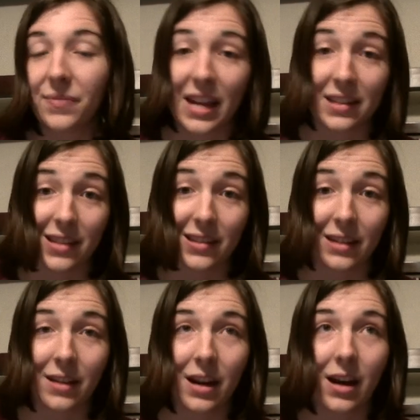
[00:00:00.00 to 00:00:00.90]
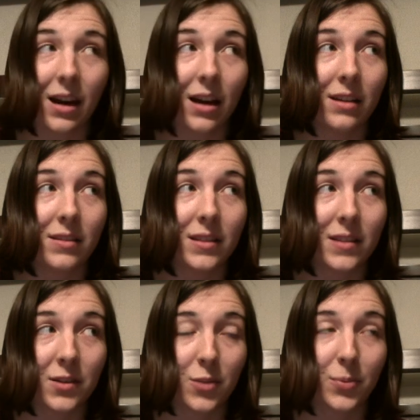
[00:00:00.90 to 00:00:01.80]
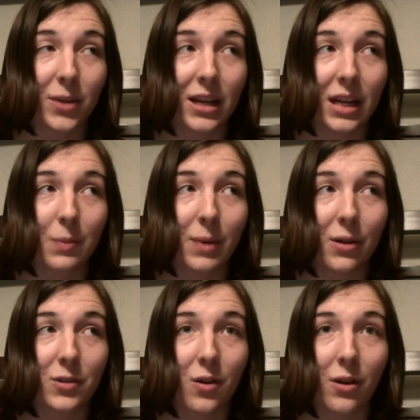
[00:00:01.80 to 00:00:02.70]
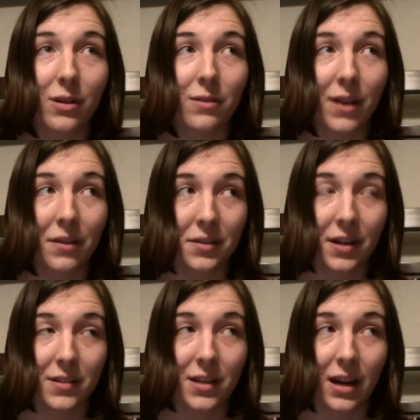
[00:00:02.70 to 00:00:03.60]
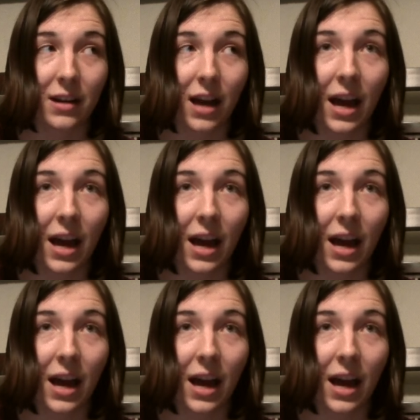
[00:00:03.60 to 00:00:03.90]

That's easy. Since I started playing Kitty Powers on Valentine's Day,